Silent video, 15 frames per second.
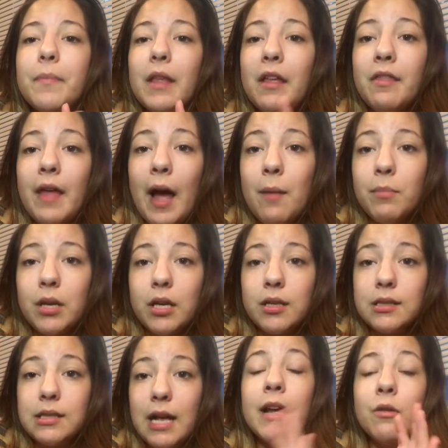That being
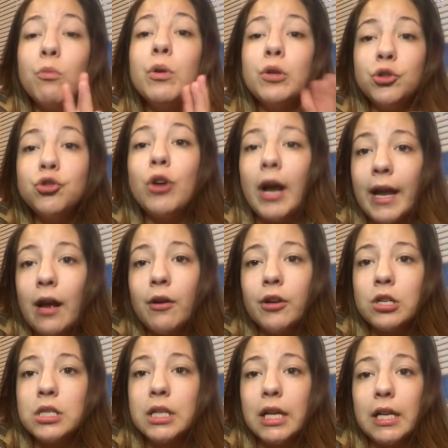said, it will dry out
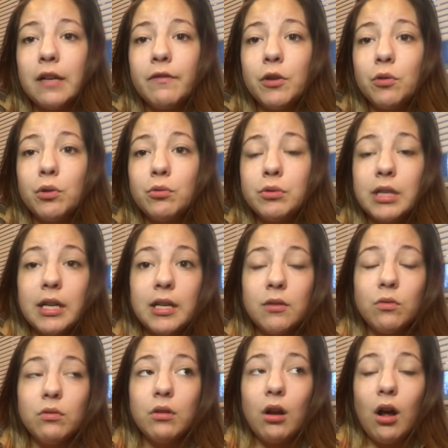your skin if you use it
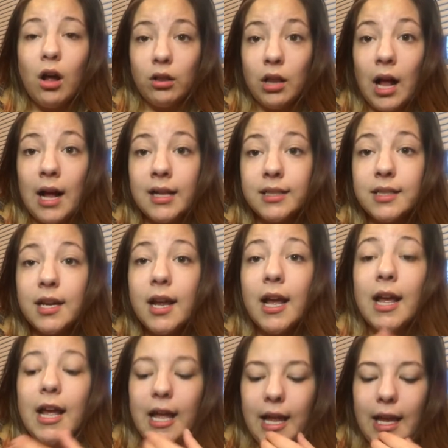a lot.
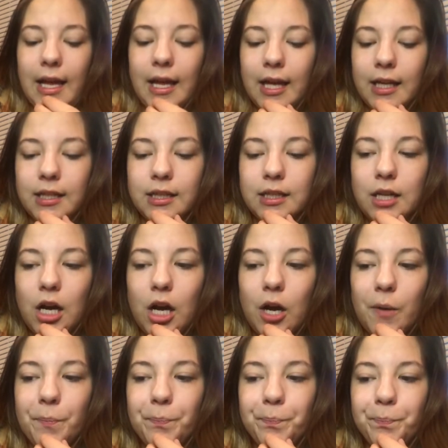And
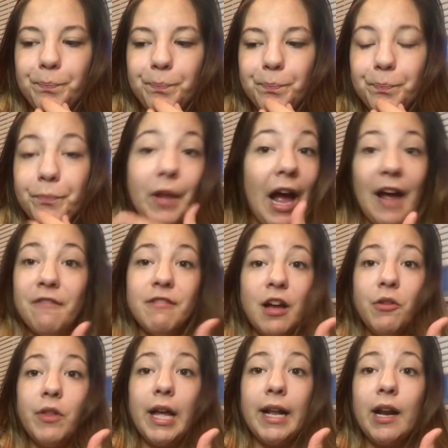I
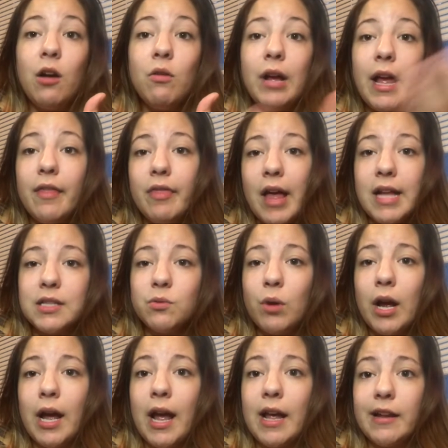found that out, and that's
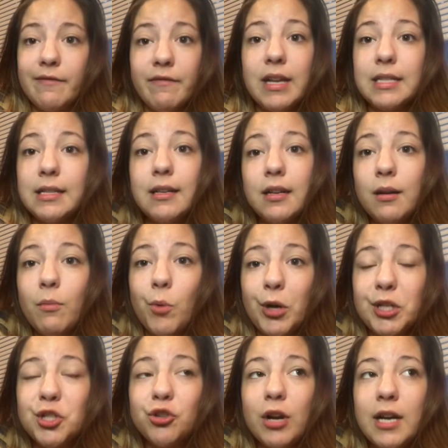why I invested in a
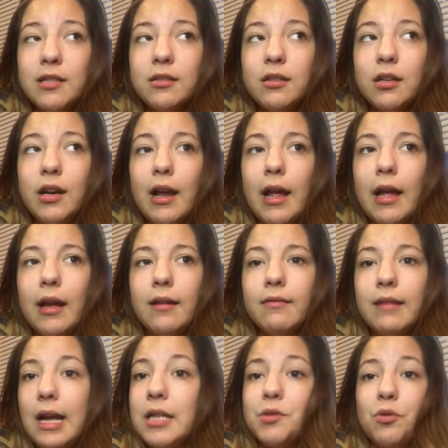moisturizer,
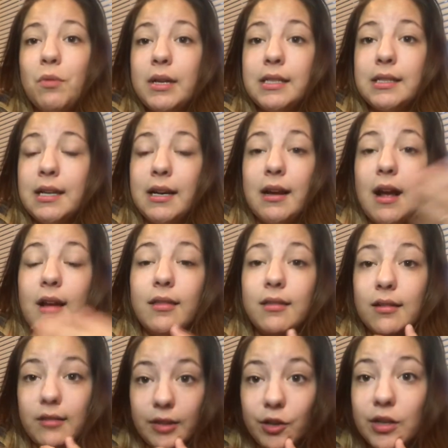and that's when my skin got
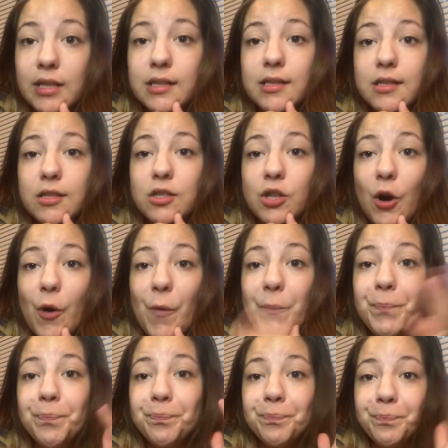the clearest. So,
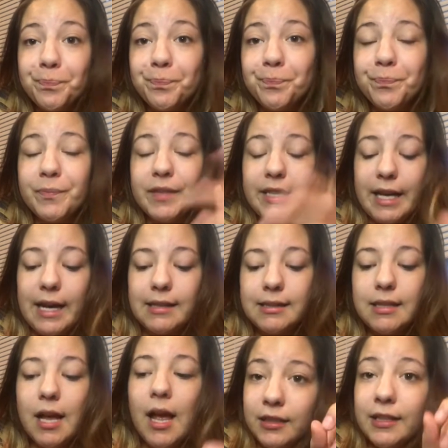yes.